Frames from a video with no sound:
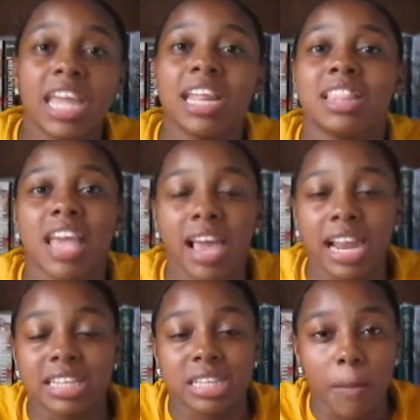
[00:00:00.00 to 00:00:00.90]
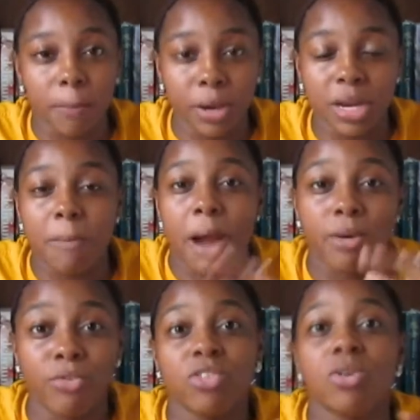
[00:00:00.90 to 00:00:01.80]
anything unless I'm putting my
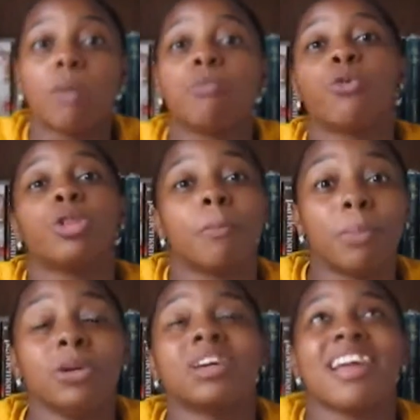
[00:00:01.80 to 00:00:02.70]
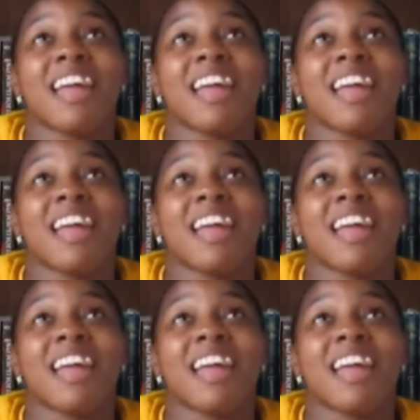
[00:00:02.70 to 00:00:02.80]
review up for the book.